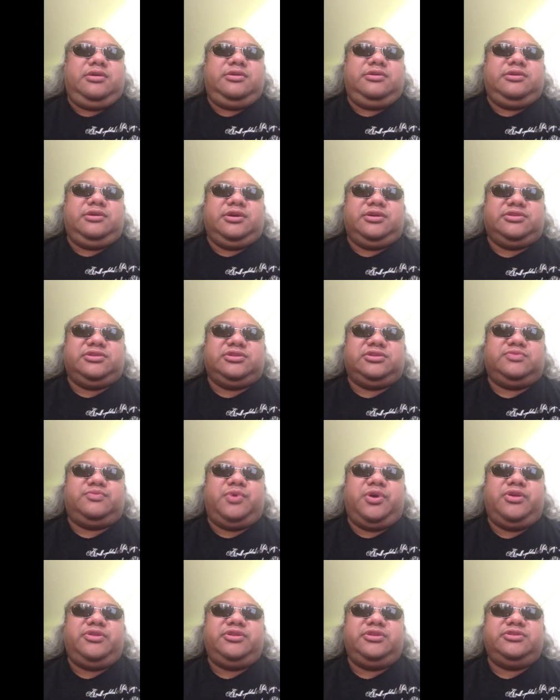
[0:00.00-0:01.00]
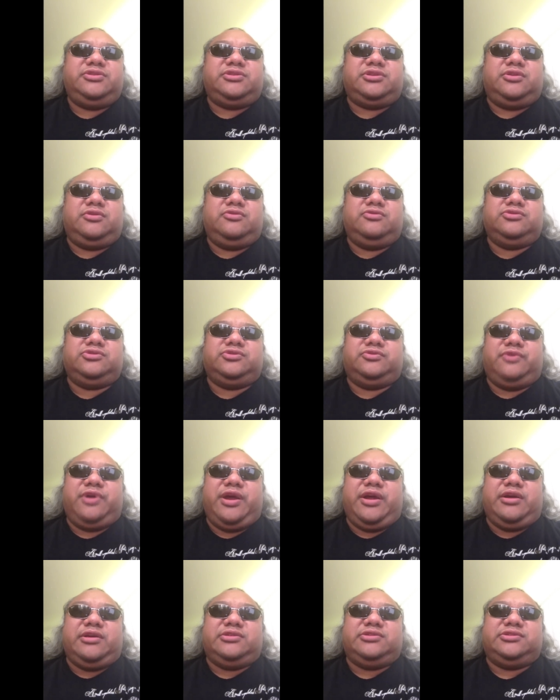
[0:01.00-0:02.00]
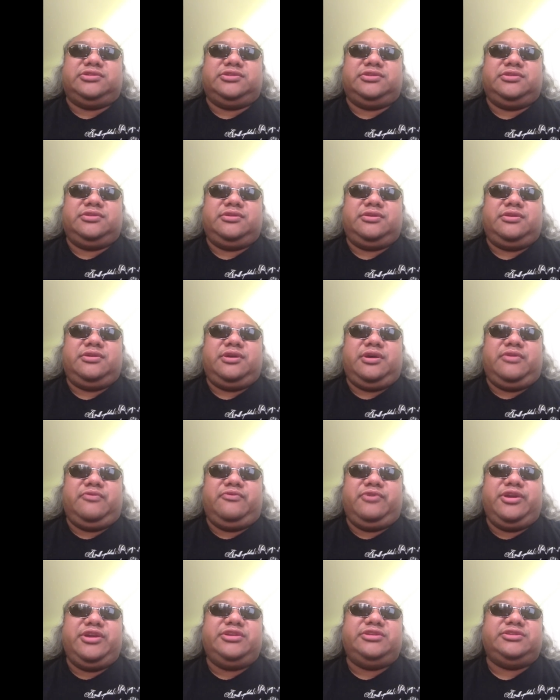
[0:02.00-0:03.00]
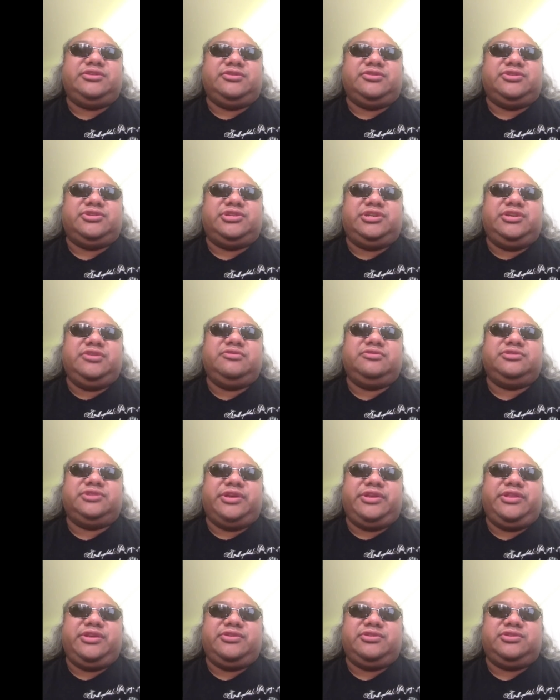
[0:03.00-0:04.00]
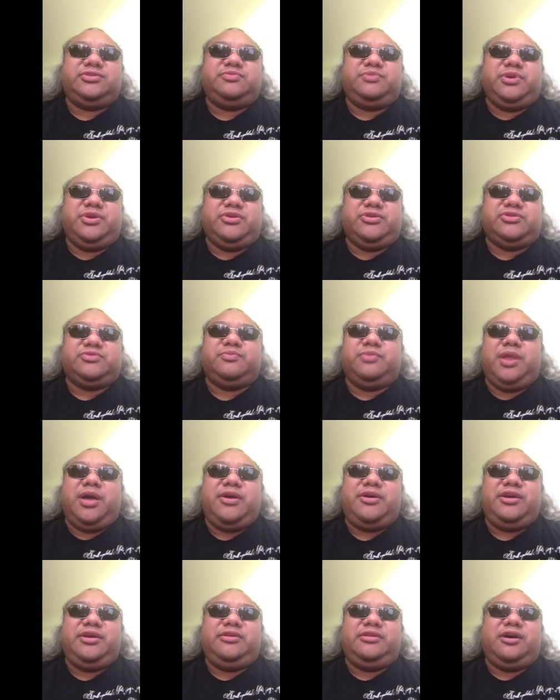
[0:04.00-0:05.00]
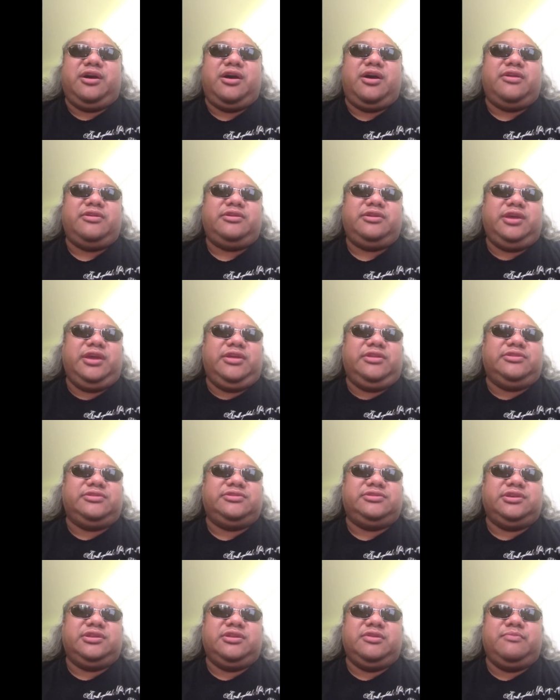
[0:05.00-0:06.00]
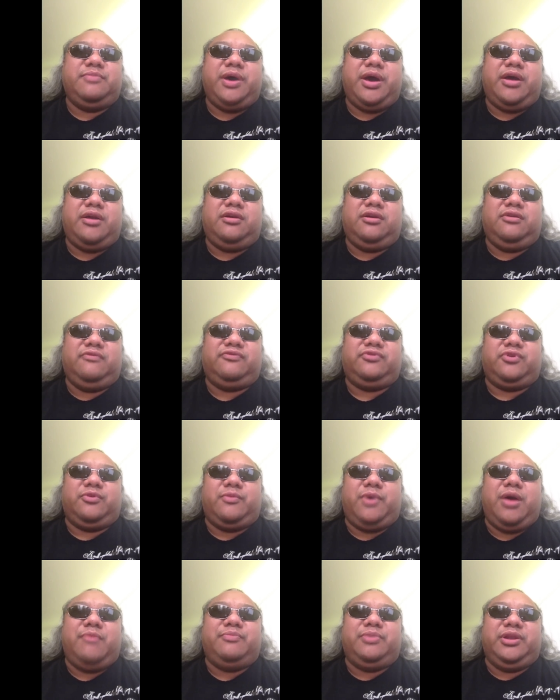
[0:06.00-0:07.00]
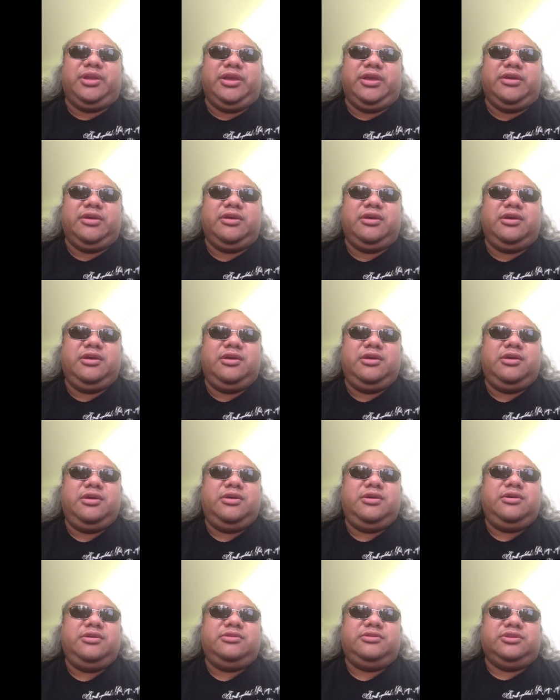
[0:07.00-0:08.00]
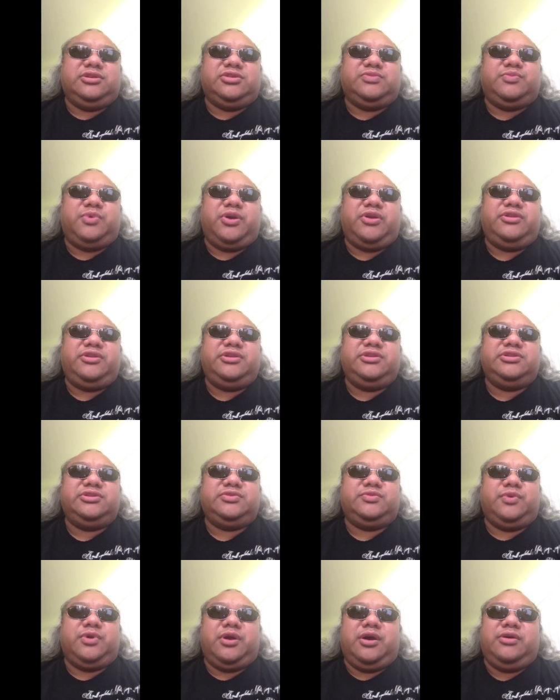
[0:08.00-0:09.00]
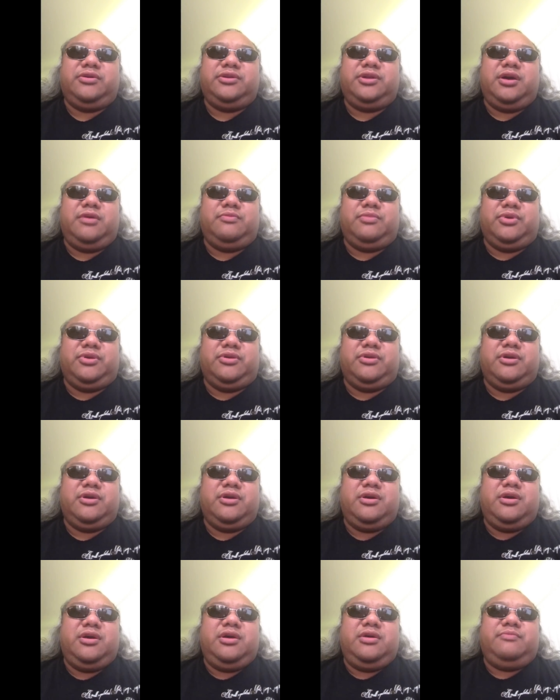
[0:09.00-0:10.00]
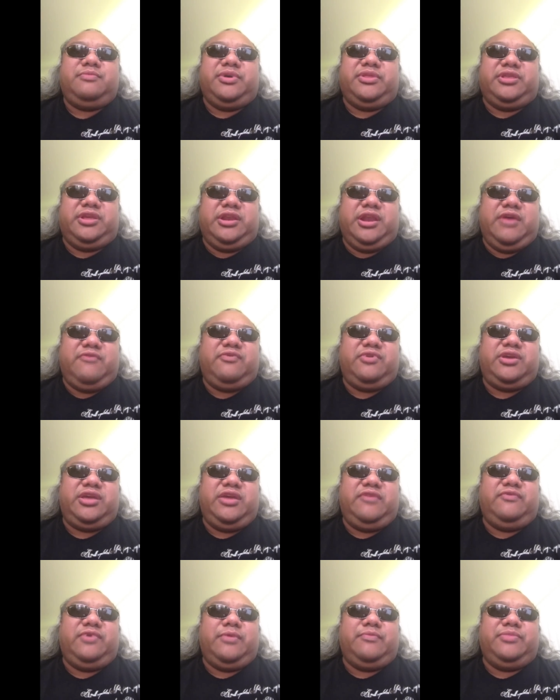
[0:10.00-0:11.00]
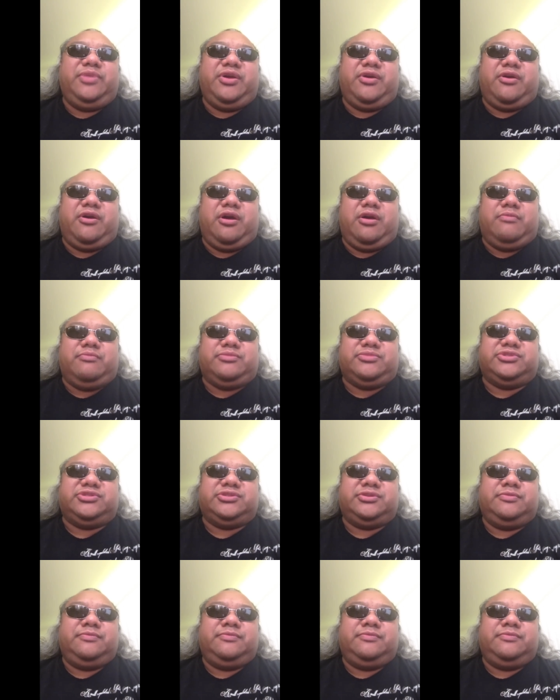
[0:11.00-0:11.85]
As the Spartans closed ranks and raised their shields and their spears, blocking the hot gates in the Battle of Thermopylae, the Spartans were outnumbered, but they never gave up their arms.